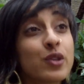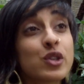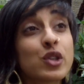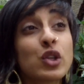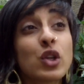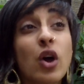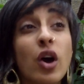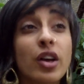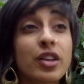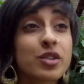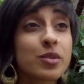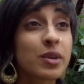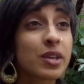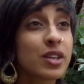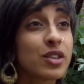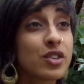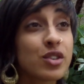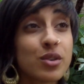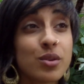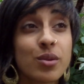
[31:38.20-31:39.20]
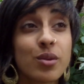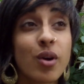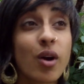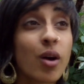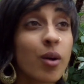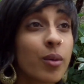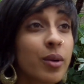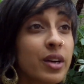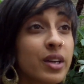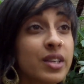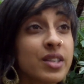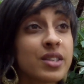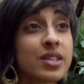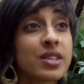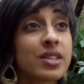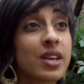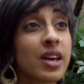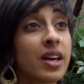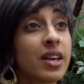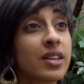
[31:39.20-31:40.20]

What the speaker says: there's lots we can do always,